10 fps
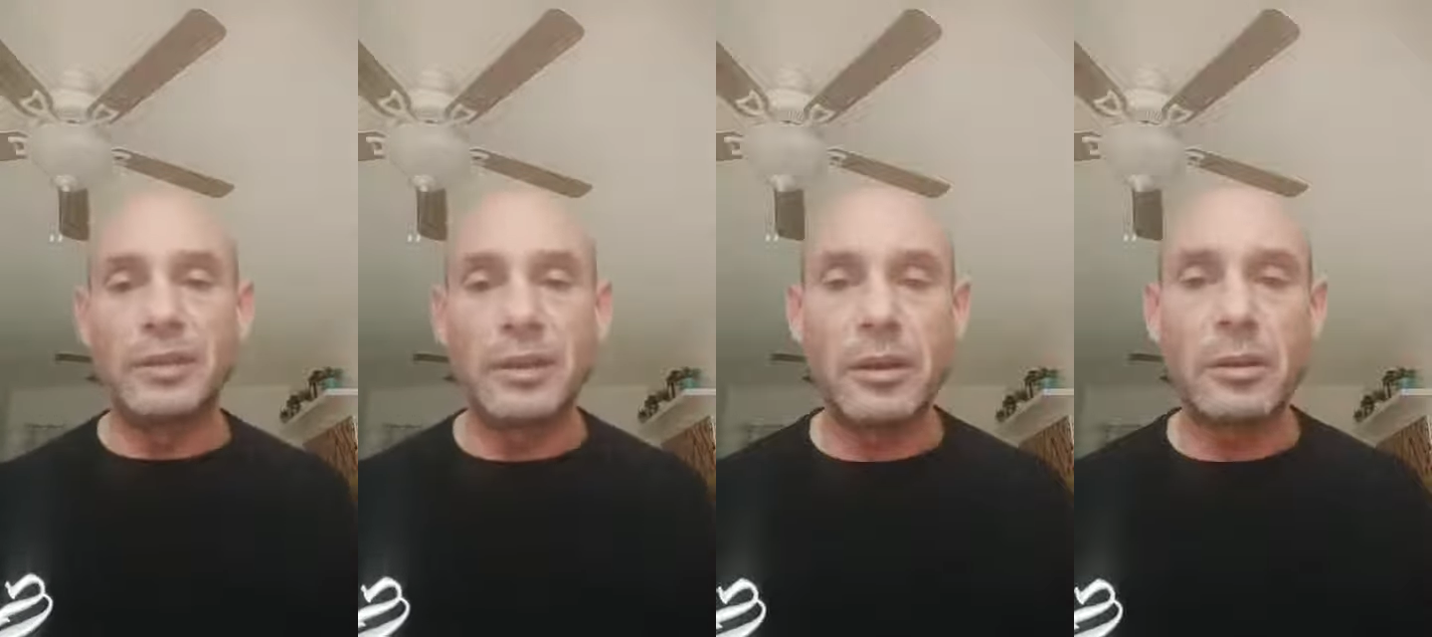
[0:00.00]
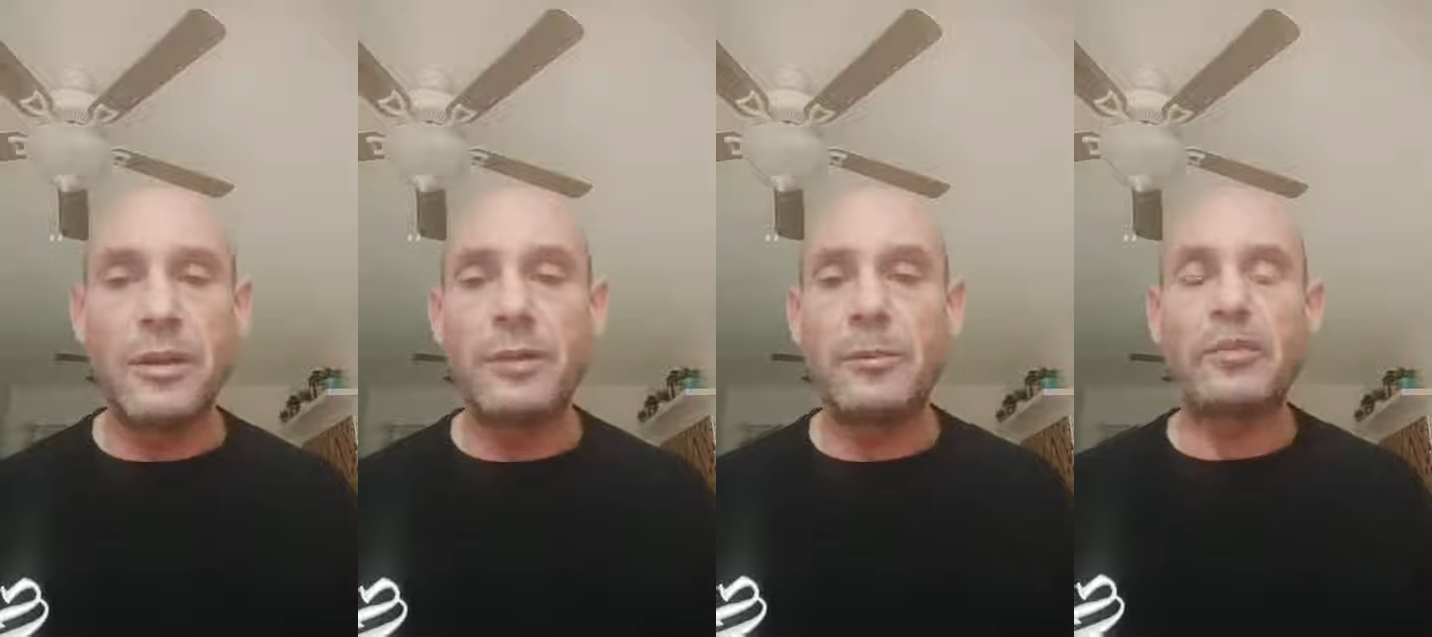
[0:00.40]
I
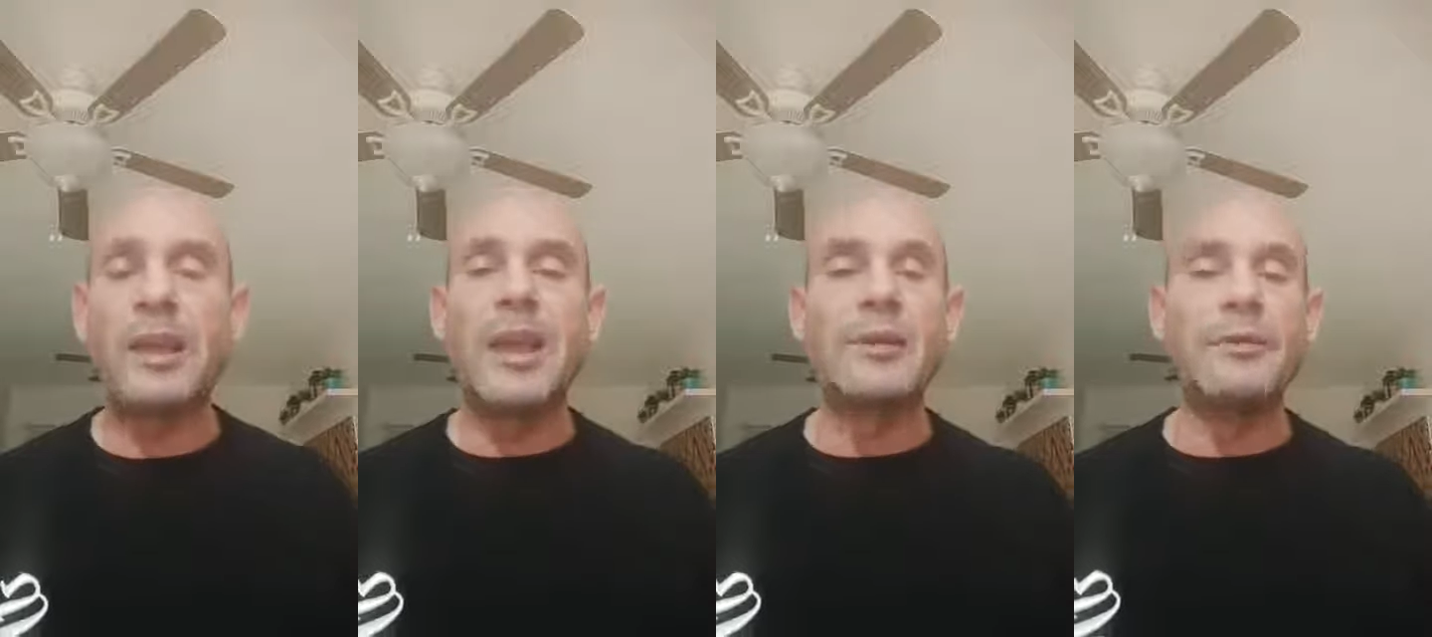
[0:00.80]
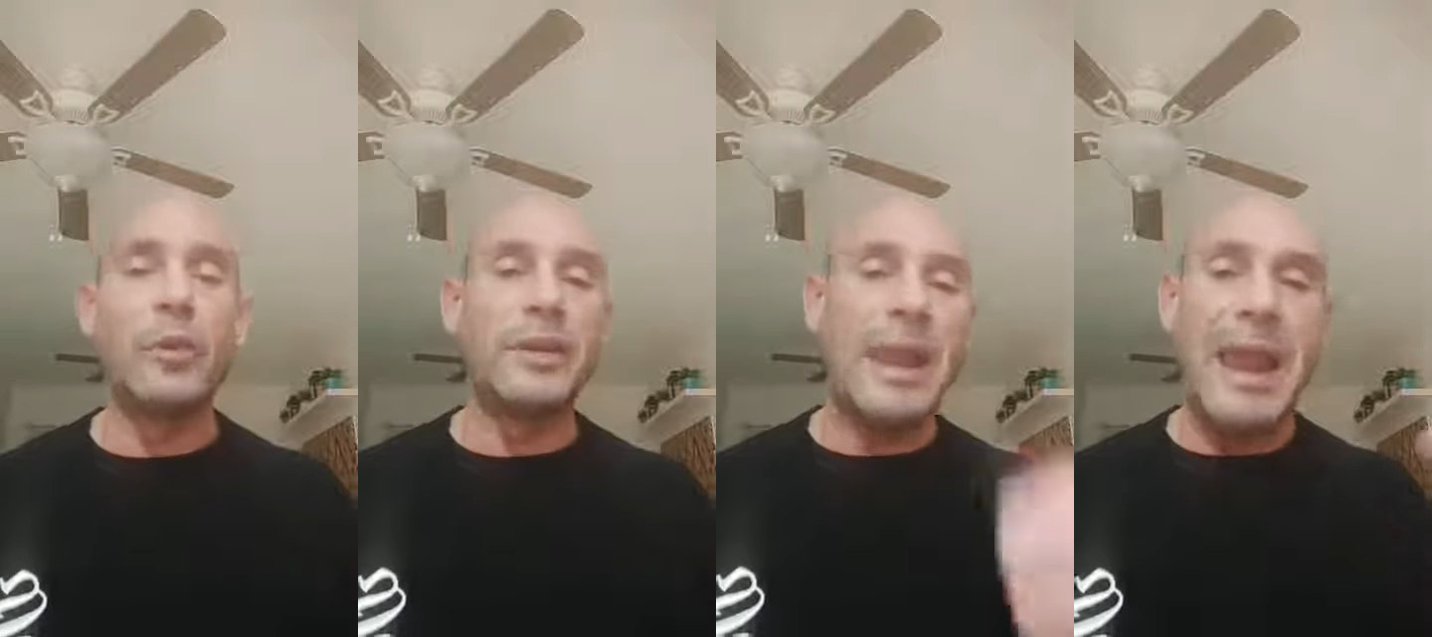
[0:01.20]
mean, I'm not saying
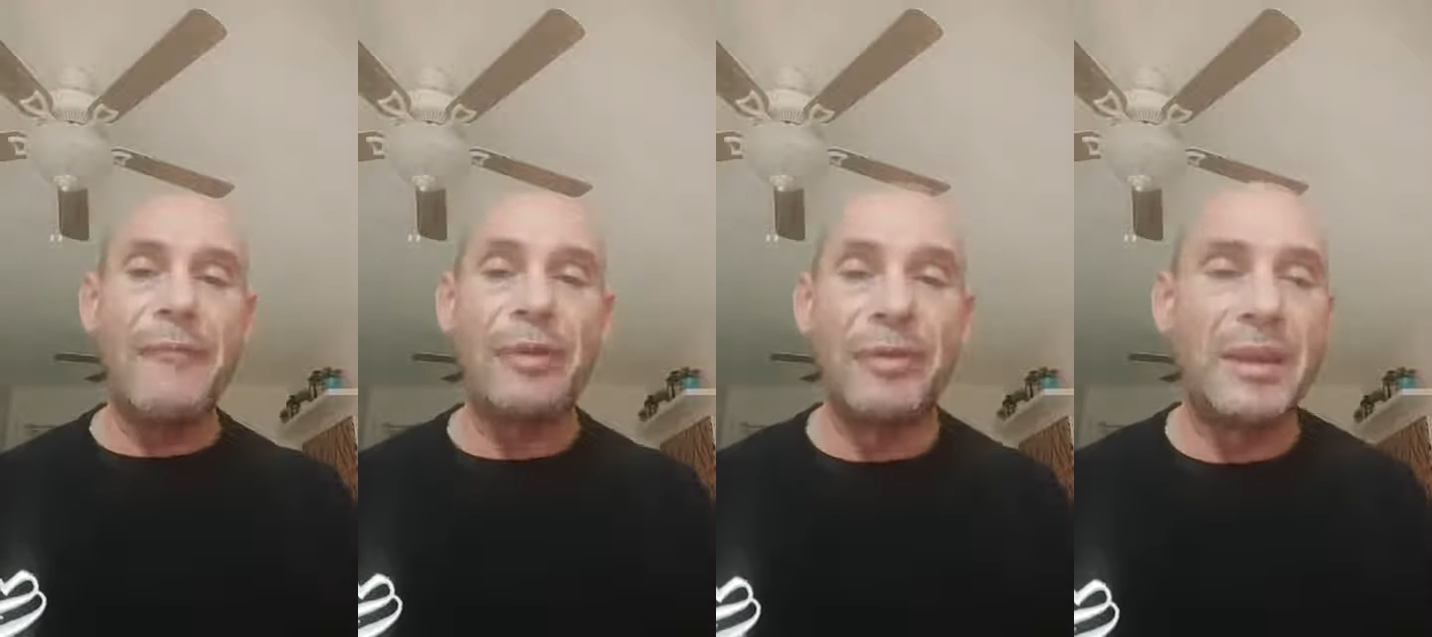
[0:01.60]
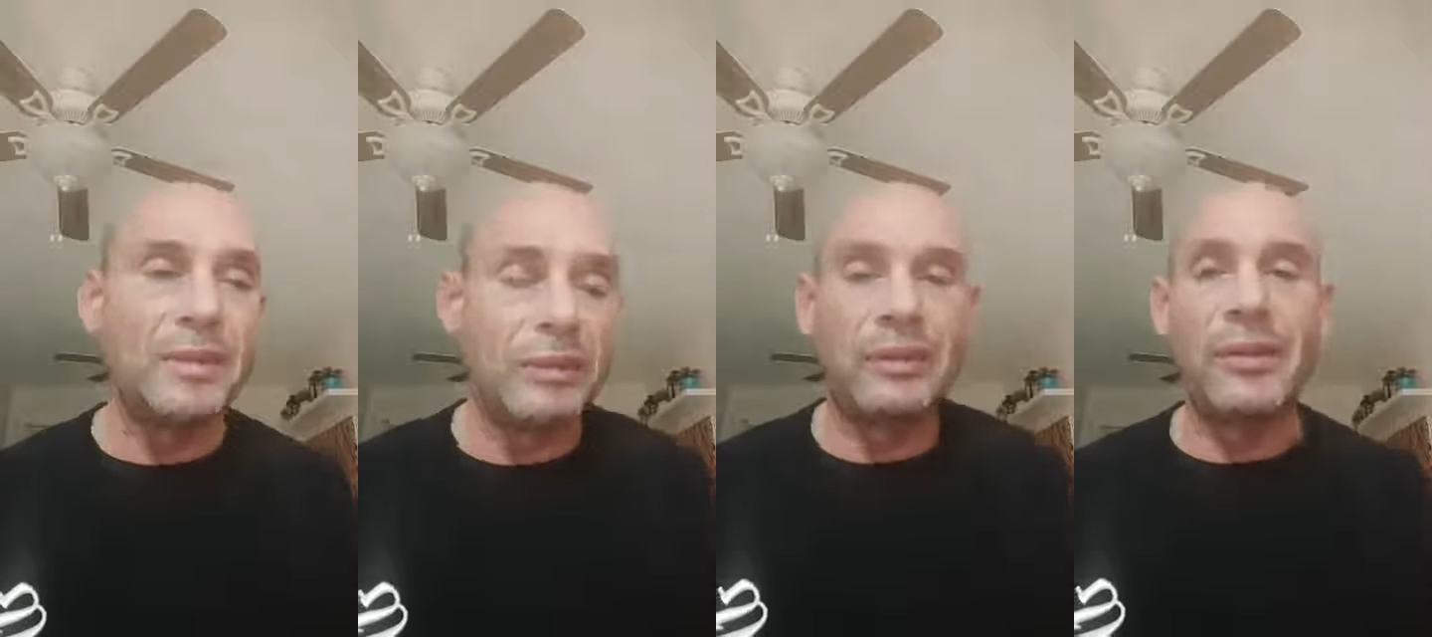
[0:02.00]
avoid everything that's